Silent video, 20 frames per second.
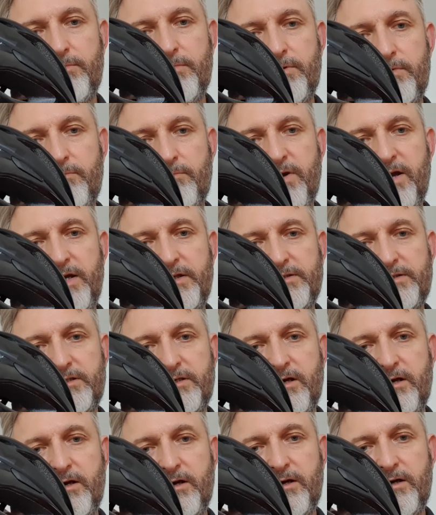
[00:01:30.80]
Met
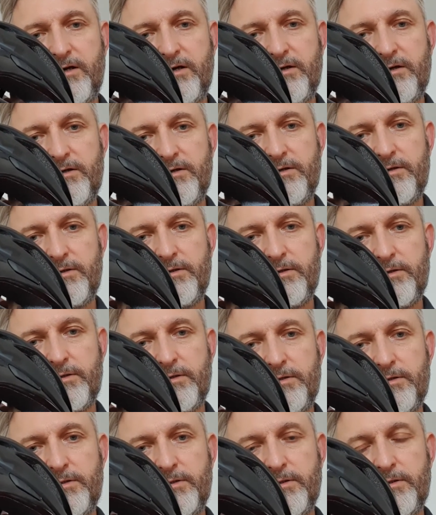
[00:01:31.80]
are
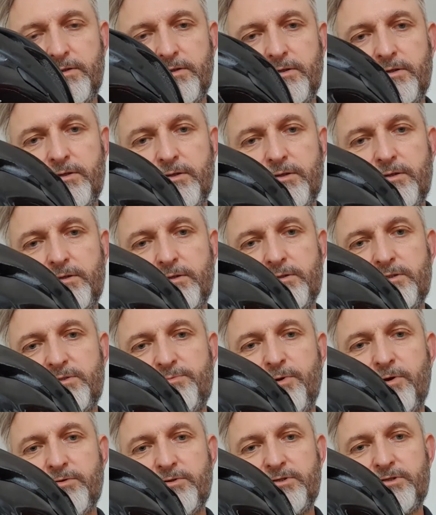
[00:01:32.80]

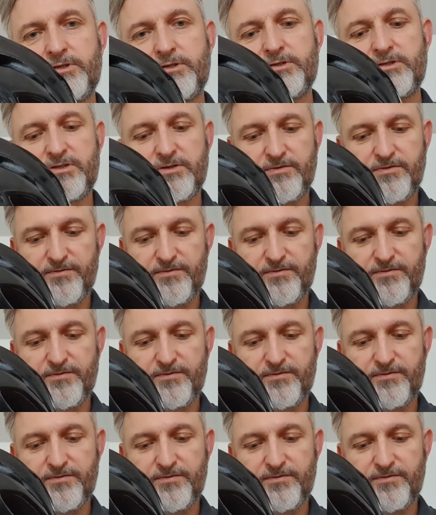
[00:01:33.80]
sponsors